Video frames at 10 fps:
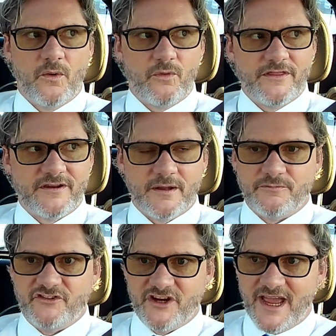with an
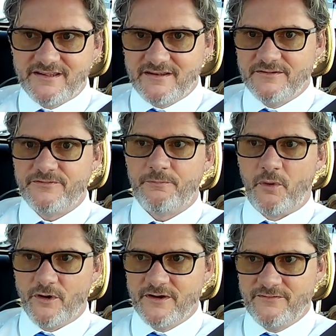objective
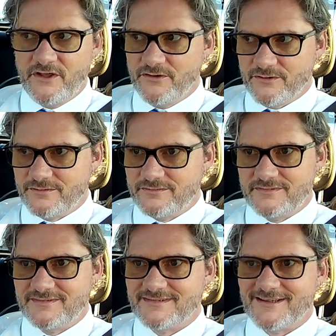point of view,
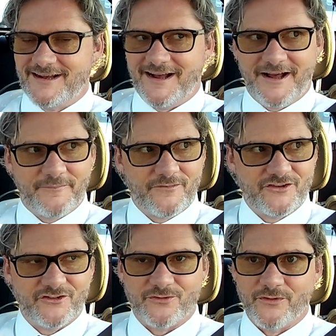which
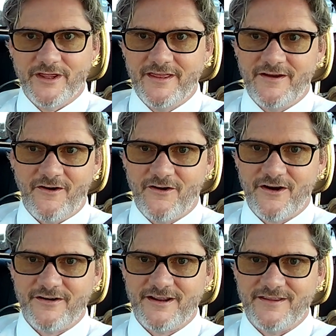is really
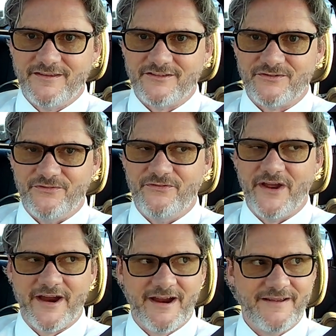hard in this
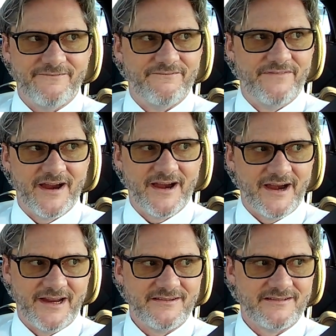very,
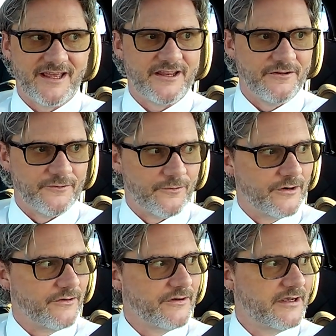very secular
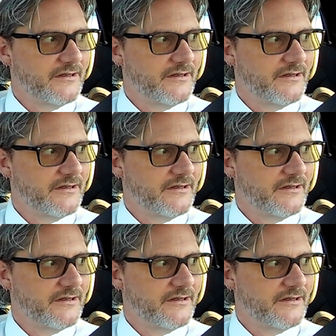world,